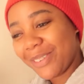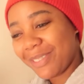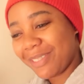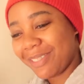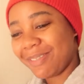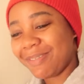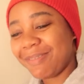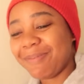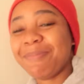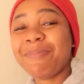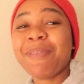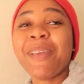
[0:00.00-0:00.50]

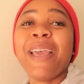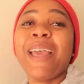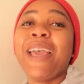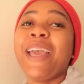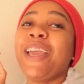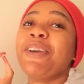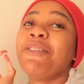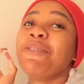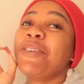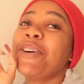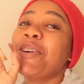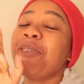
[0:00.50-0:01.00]

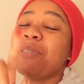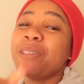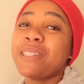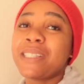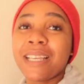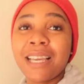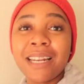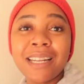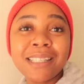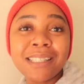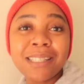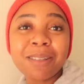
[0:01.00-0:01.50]
If you're a
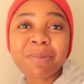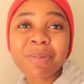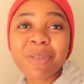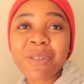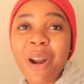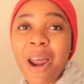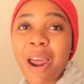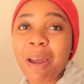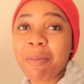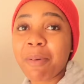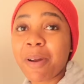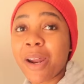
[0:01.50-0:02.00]
returning
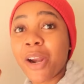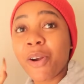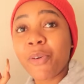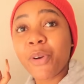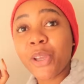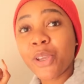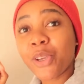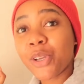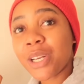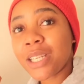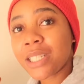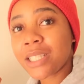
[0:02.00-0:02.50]
subscriber, a
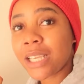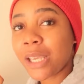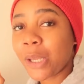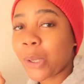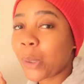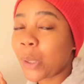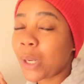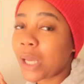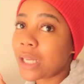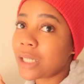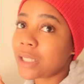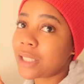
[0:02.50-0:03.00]
regular,
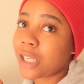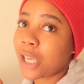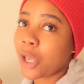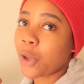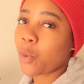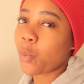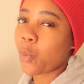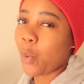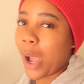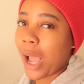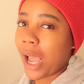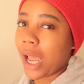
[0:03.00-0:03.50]
a day
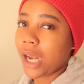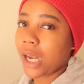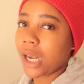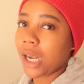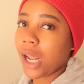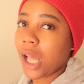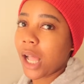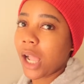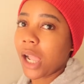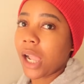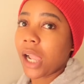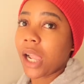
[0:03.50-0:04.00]

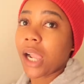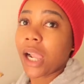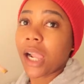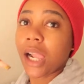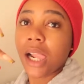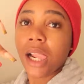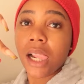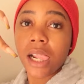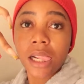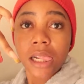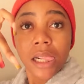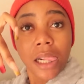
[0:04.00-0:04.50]
one,
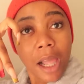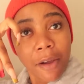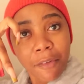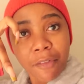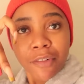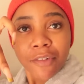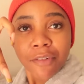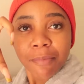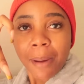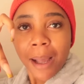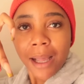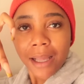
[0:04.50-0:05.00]

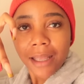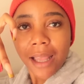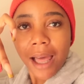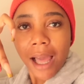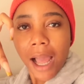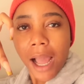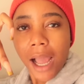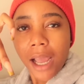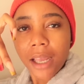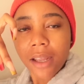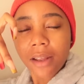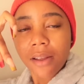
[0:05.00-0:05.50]
love of my
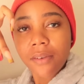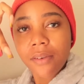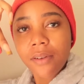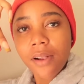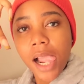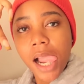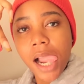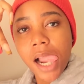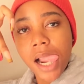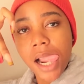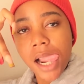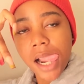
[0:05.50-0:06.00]
life,
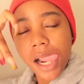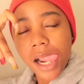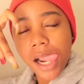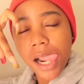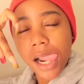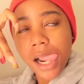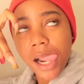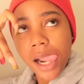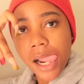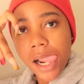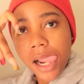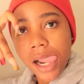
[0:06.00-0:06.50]

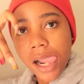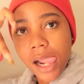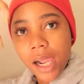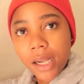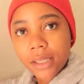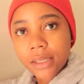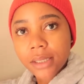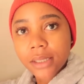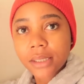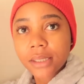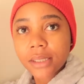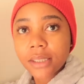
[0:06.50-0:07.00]

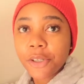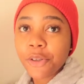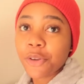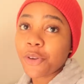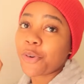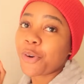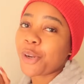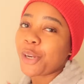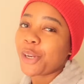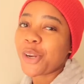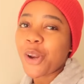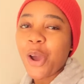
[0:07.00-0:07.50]
you
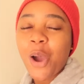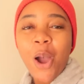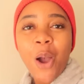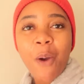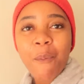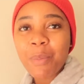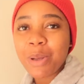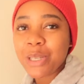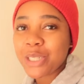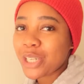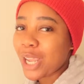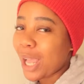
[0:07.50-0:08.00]
already know how
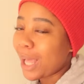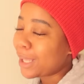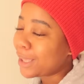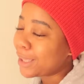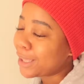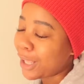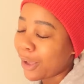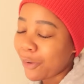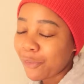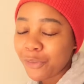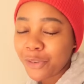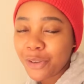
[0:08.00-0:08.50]
much I
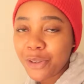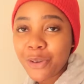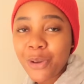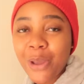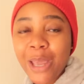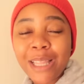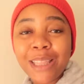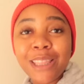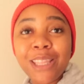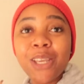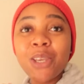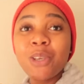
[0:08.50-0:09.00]
love you,
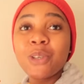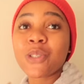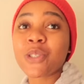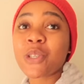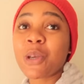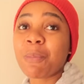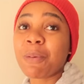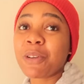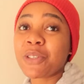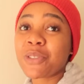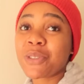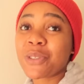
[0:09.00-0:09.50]
and thank you
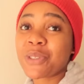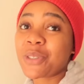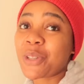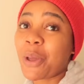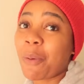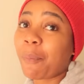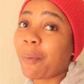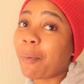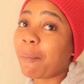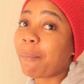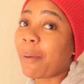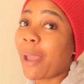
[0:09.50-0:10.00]
so much for
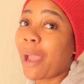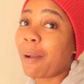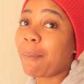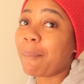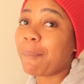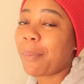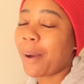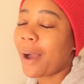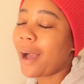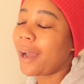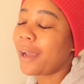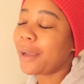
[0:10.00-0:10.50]
stopping
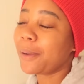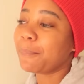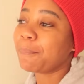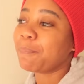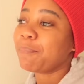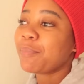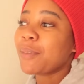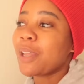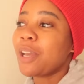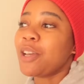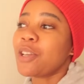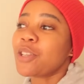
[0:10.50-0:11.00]
back by.
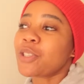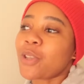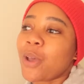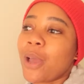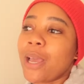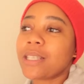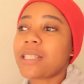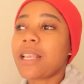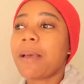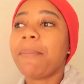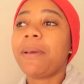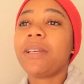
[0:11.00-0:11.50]
So
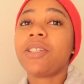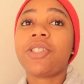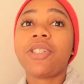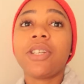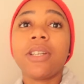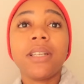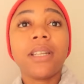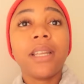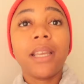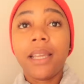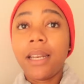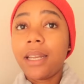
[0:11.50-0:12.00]
as I
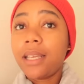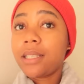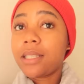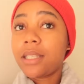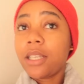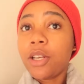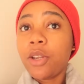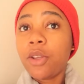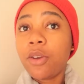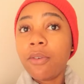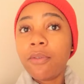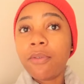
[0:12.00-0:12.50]
mentioned, it is
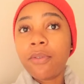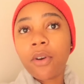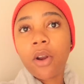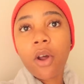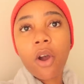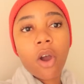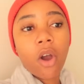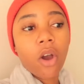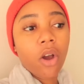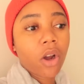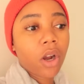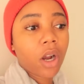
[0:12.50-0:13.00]
a new
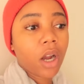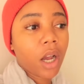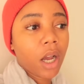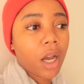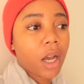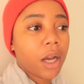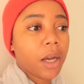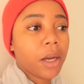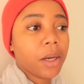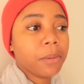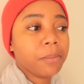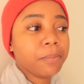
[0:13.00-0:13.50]
vlog.
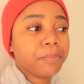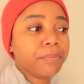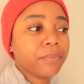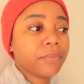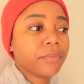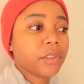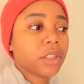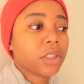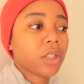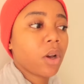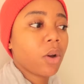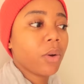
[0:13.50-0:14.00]

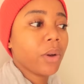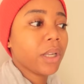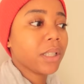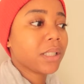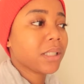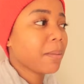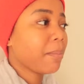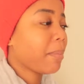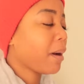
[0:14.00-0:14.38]
So it's